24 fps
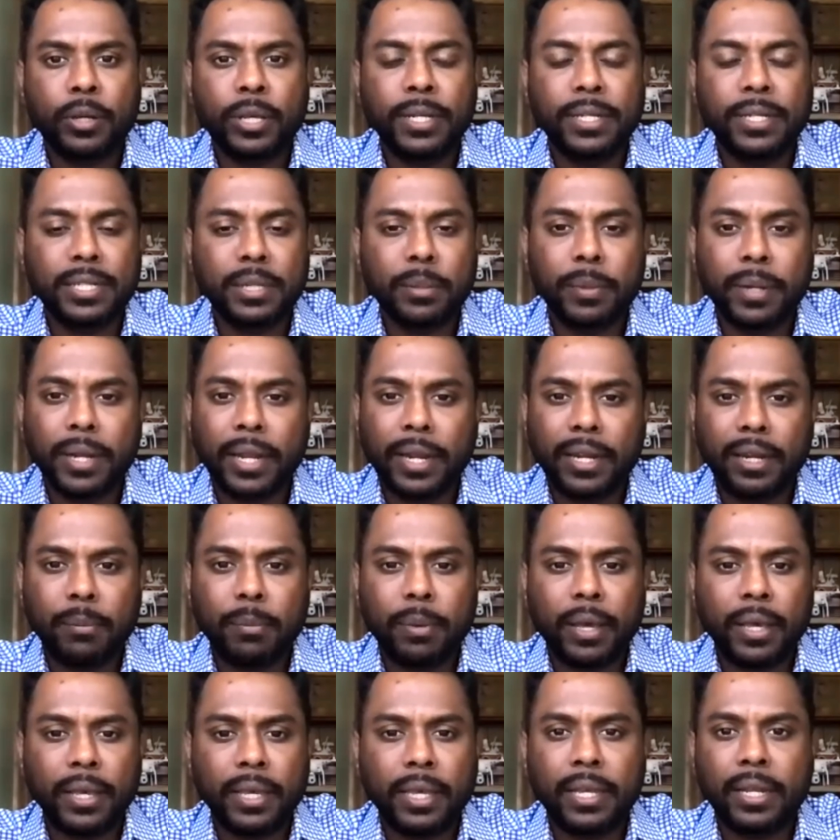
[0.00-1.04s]
intimidated
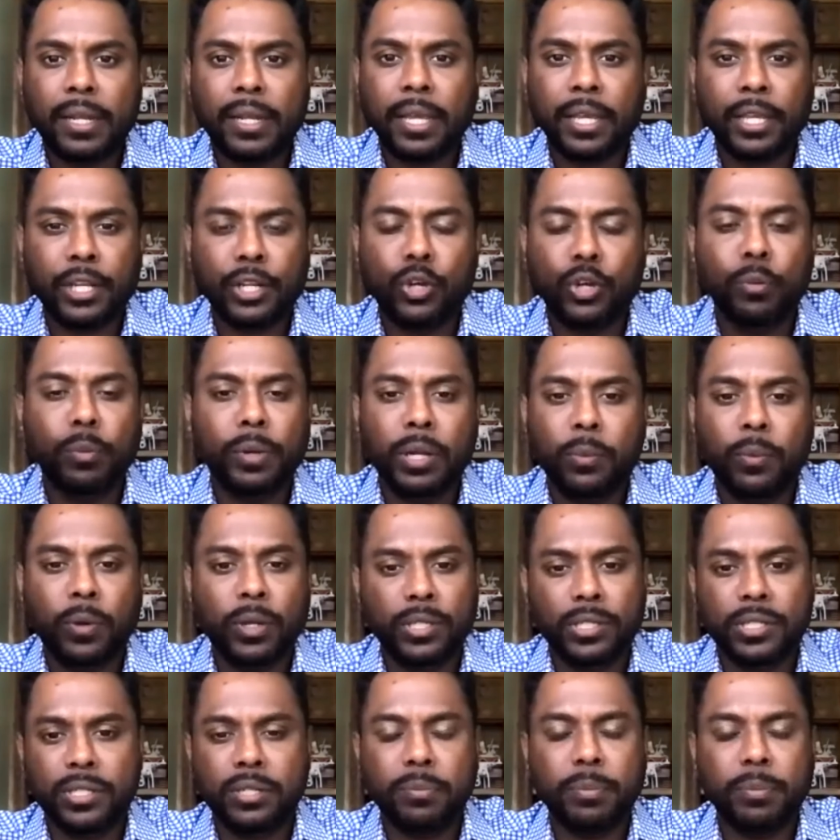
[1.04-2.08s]
by it. Like nobody
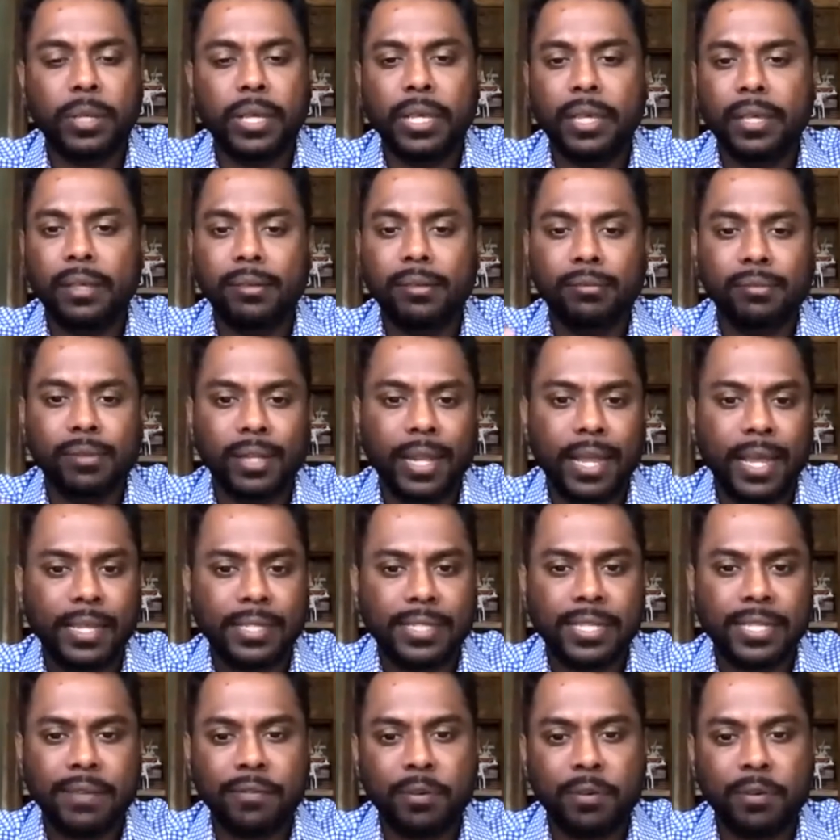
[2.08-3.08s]
wants to be less,